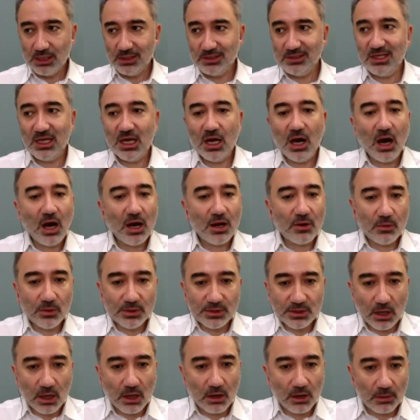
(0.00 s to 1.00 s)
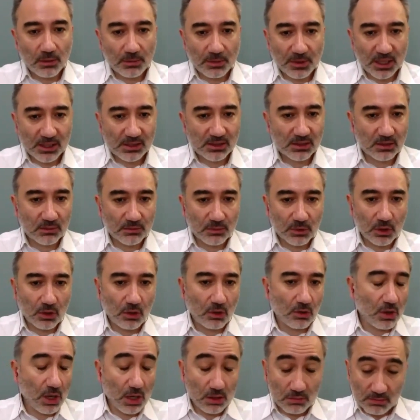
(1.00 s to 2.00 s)
Zihar was an Arab custom. The
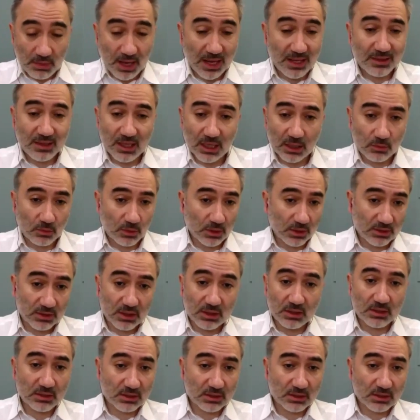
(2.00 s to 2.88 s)
Quran banned that one.